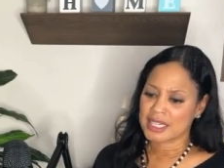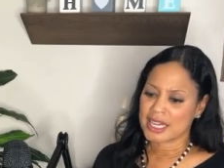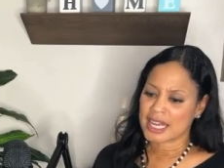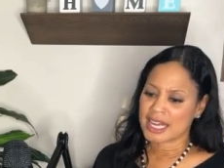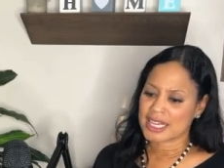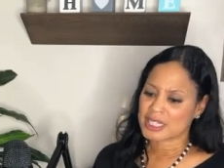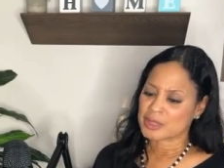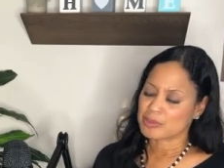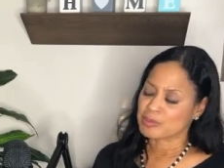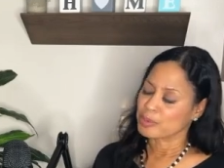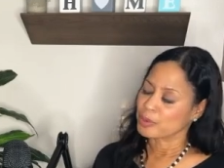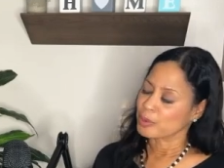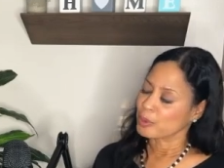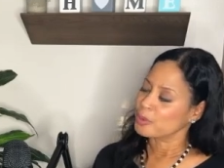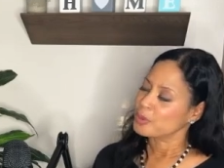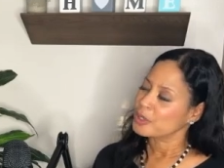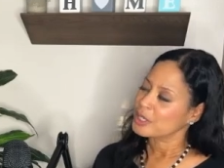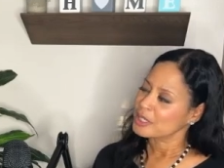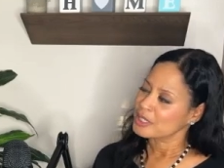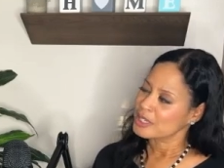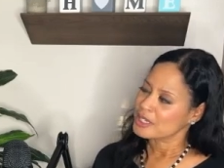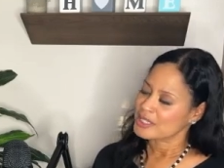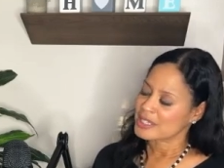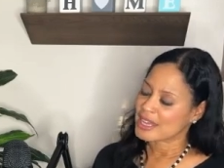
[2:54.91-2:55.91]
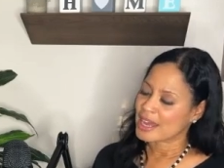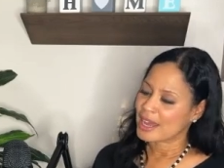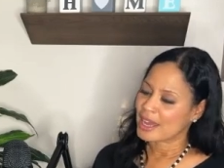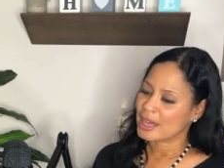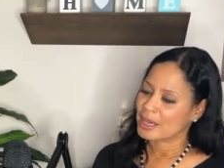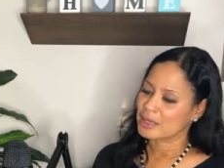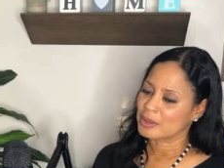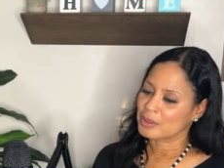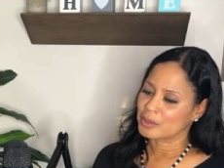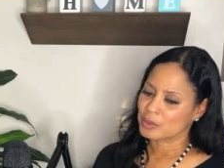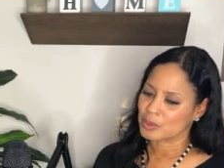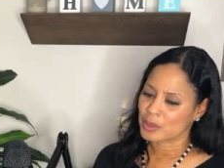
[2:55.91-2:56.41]
As broken as
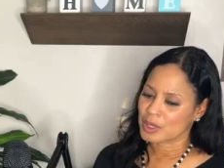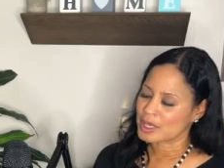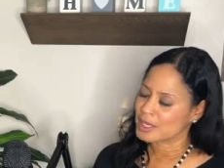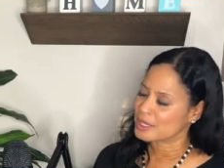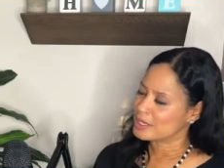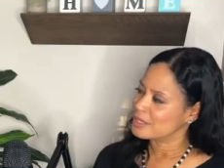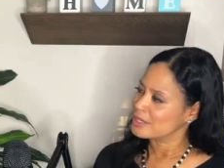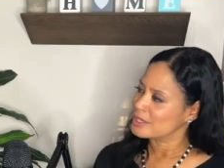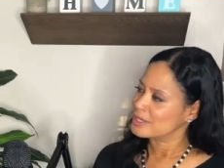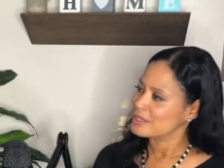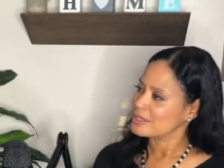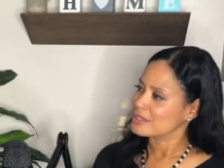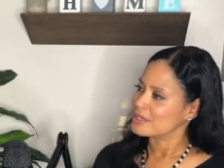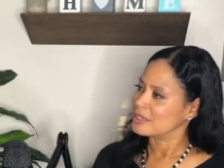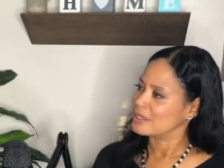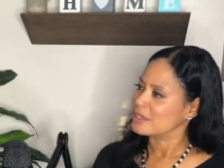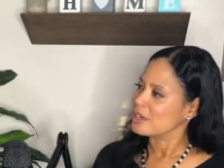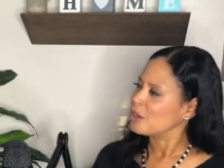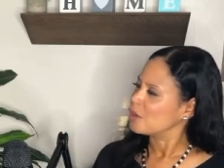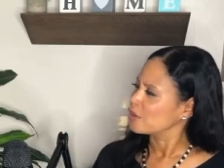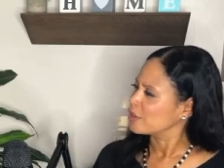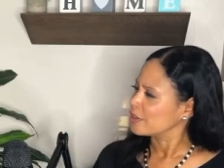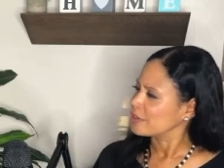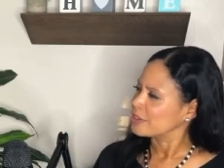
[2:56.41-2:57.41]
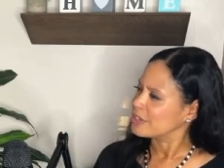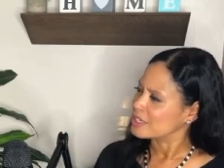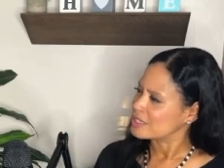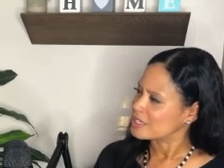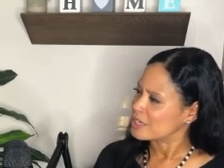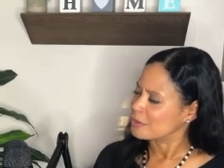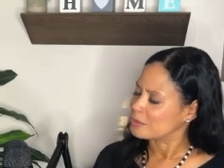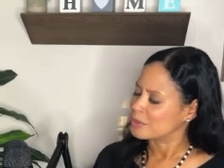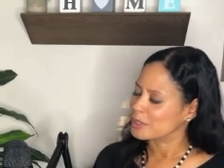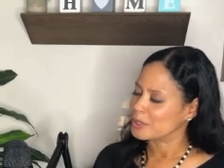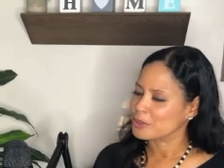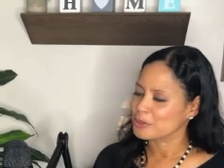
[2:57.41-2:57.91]
I was and all the things I
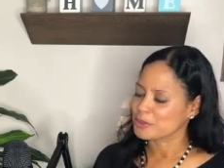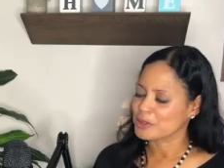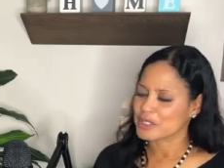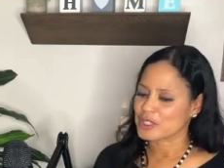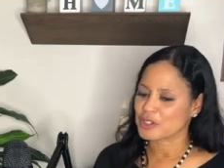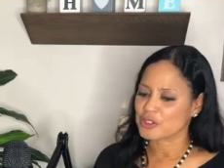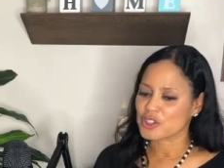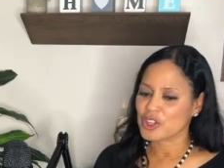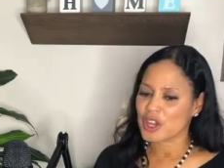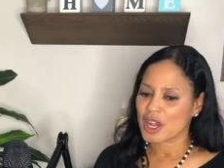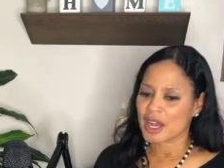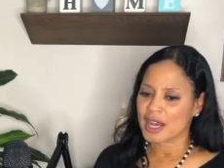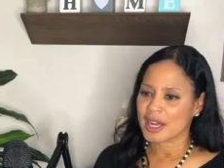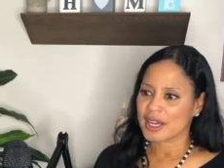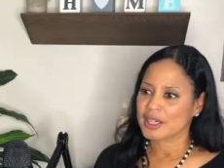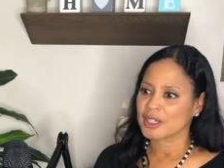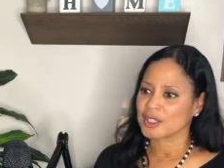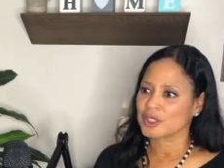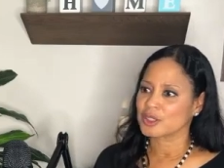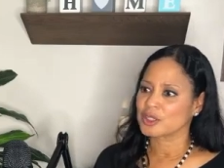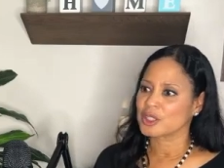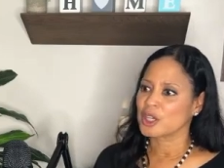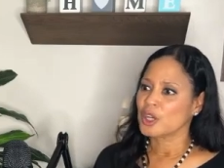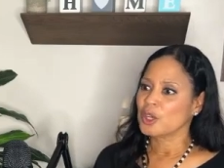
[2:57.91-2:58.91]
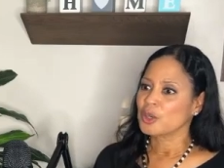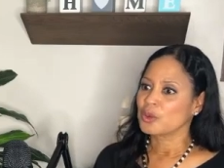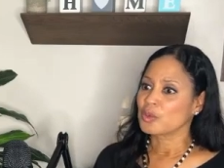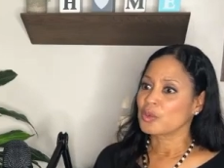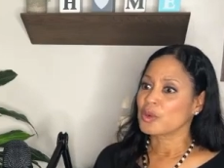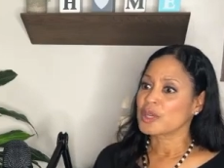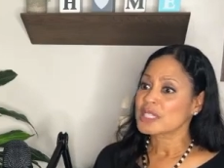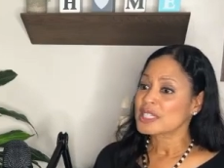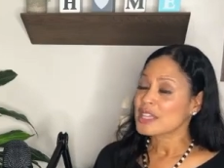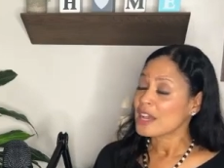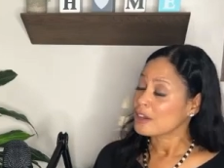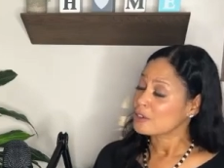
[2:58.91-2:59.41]
went through as a child,
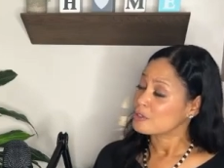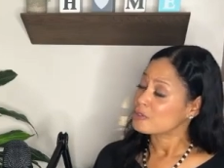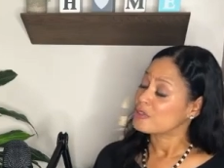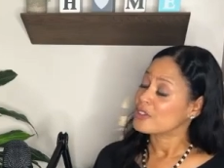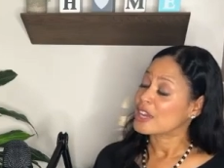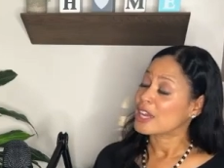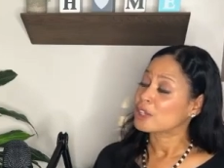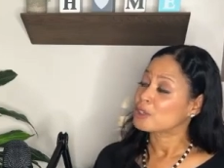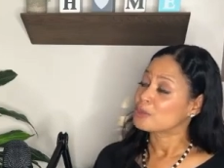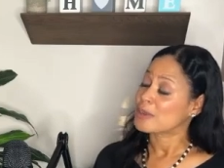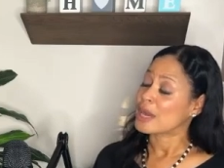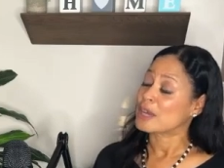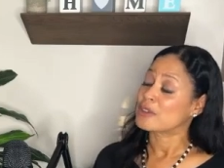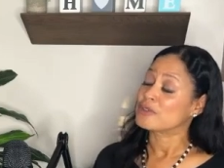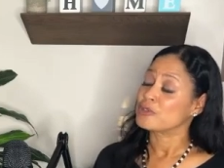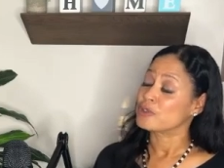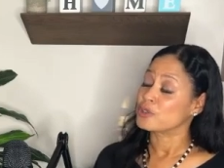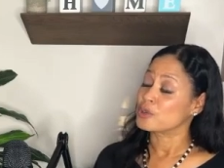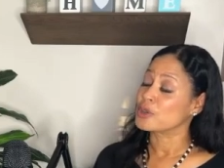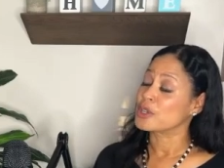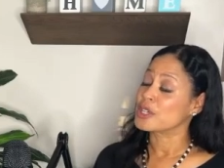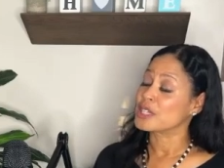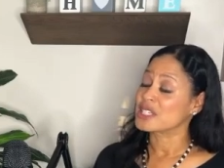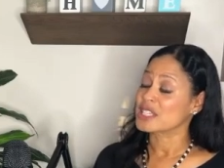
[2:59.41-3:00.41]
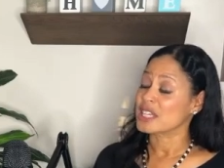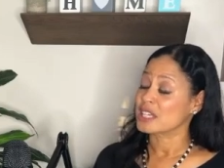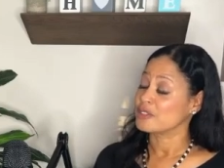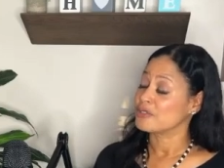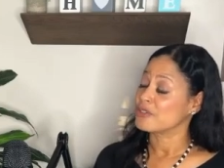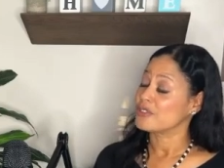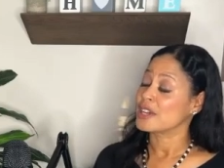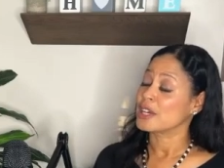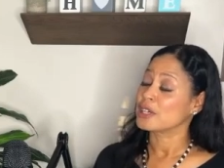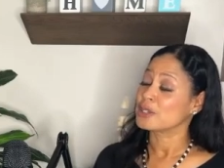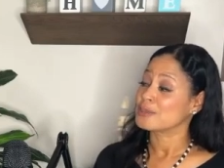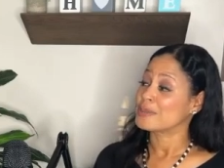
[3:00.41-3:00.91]
once I found my voice and
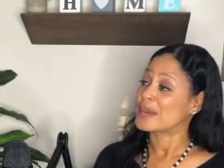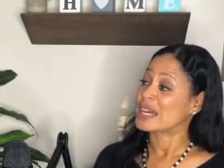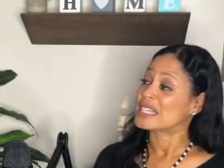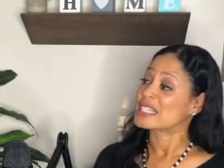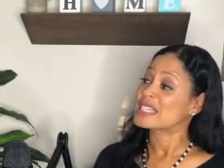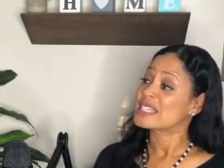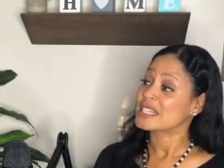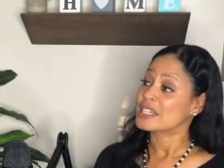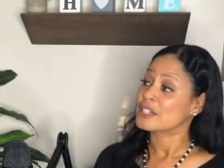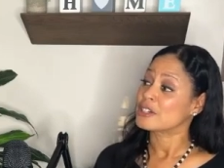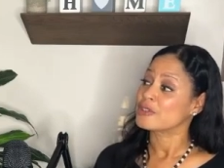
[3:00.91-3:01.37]
found myself